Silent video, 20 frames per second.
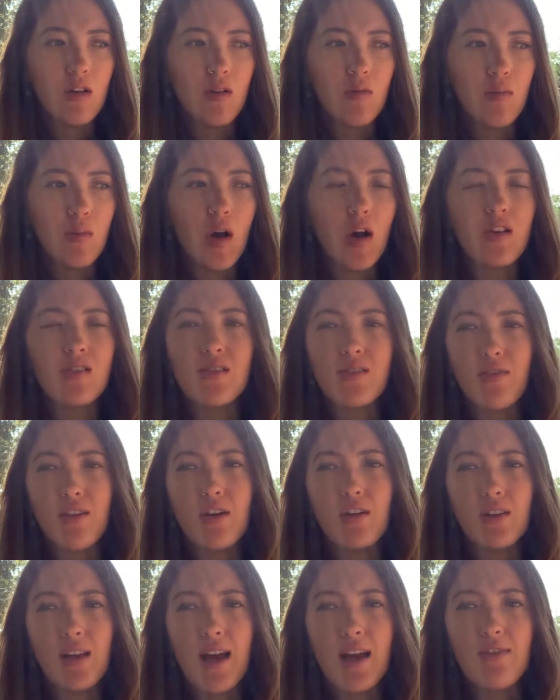parts of
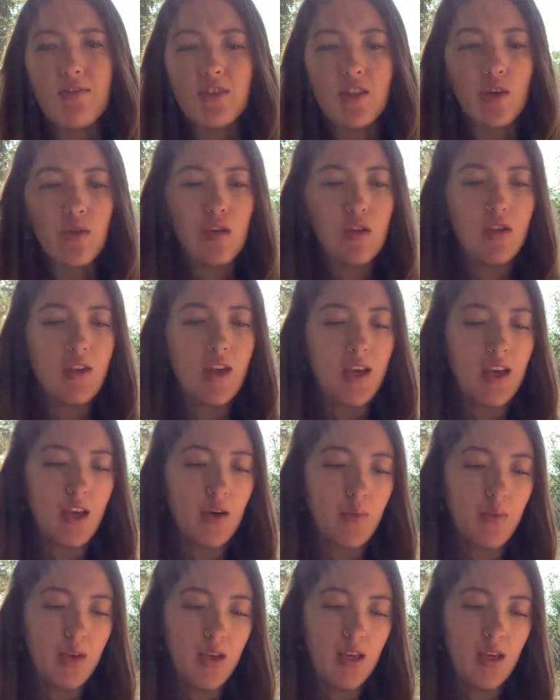their life. So they
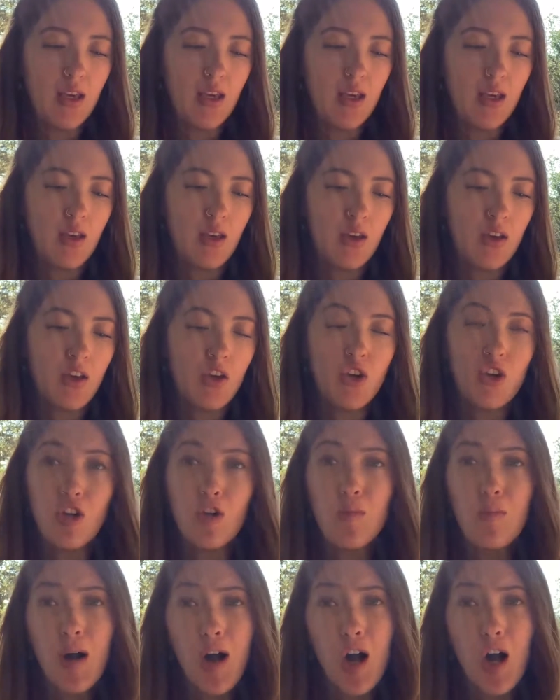could be
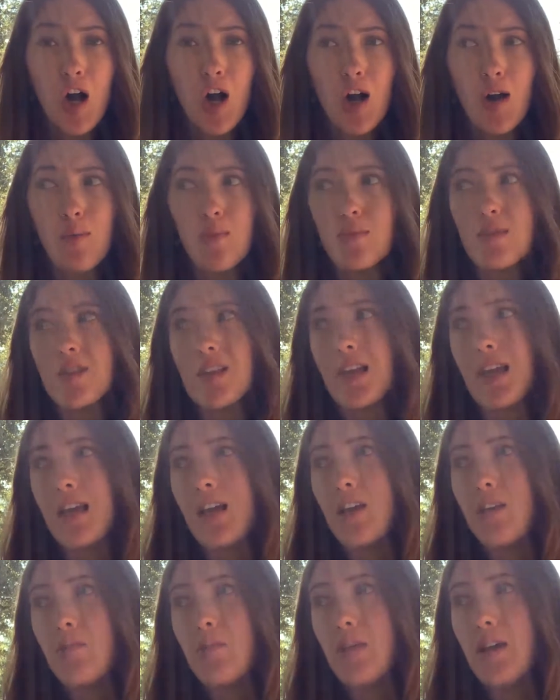new moms, they
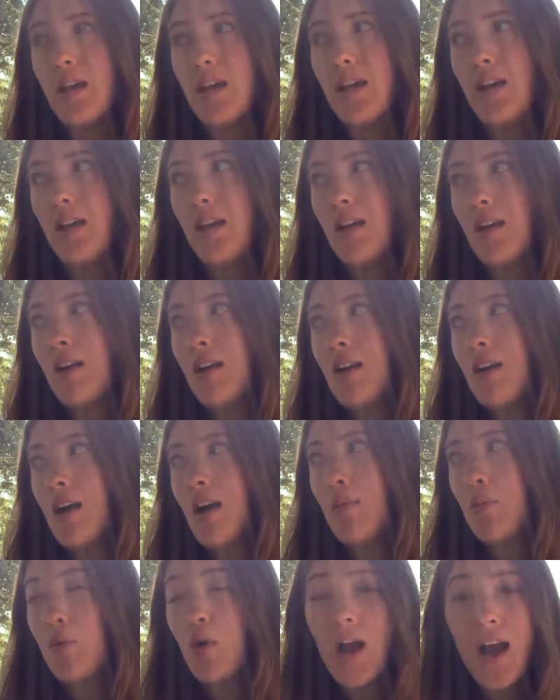could be
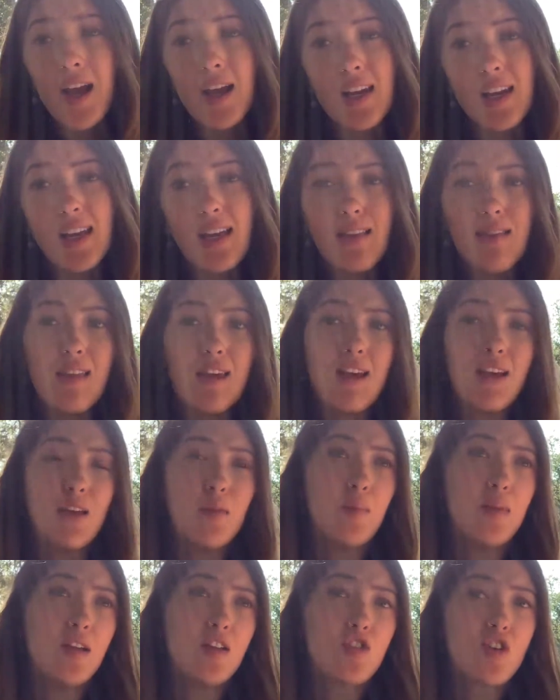pregnant, they
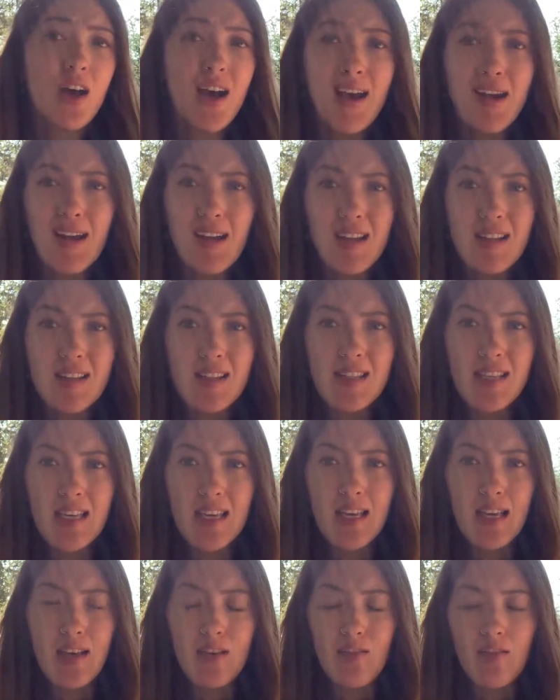could be trying to
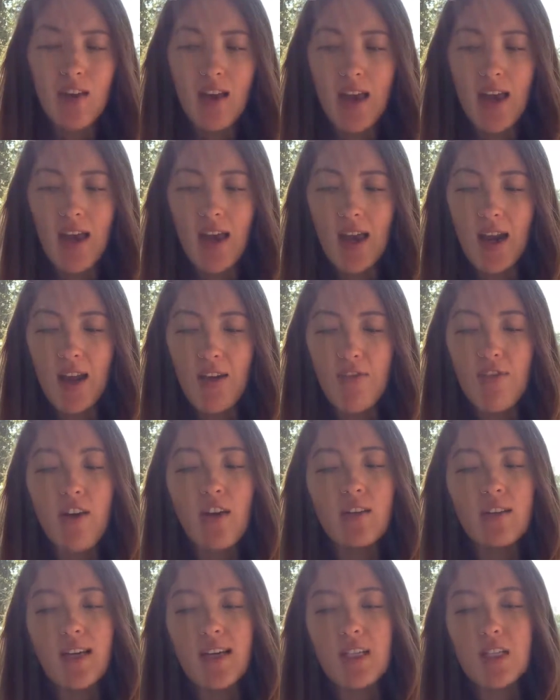conceive, and it
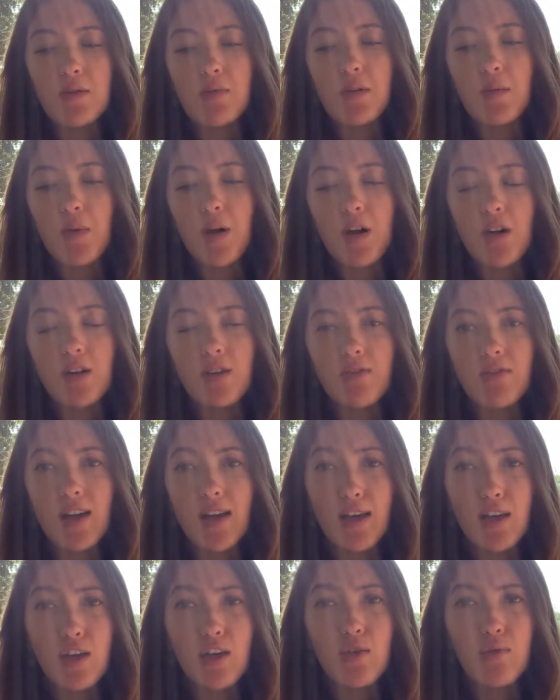felt nice to be part of
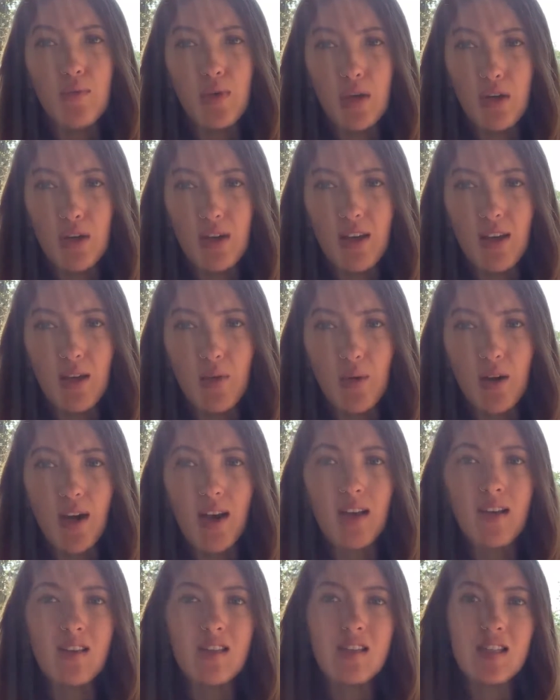a community where
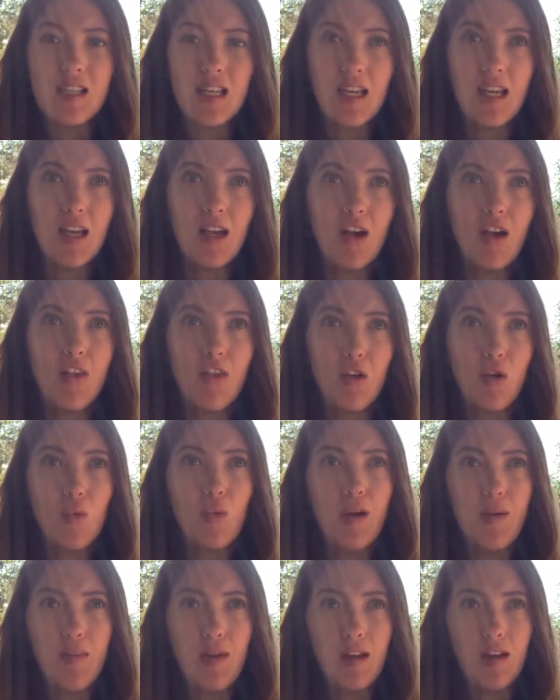I could see other
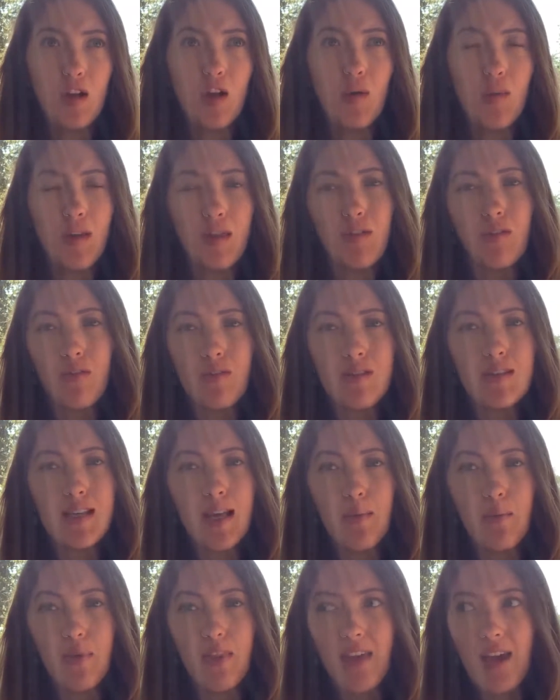women going through the
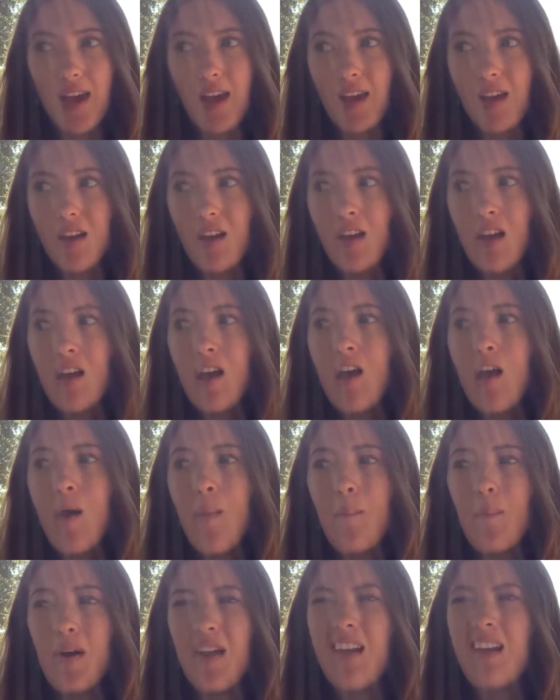same thing.
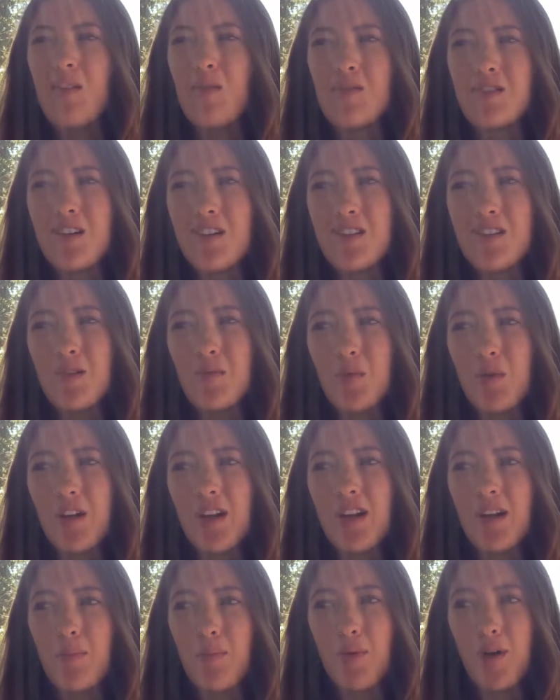But it was also
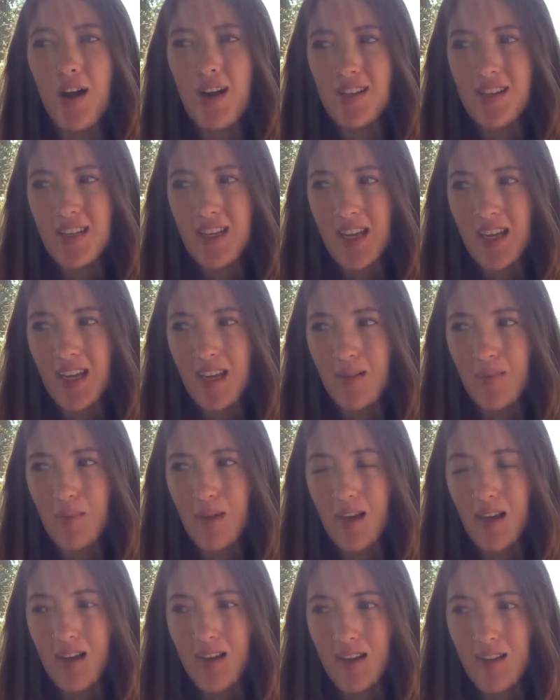pretty depressing
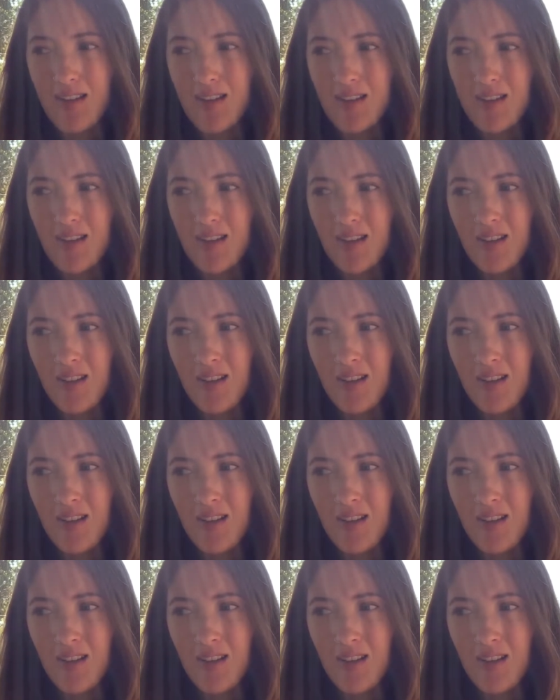because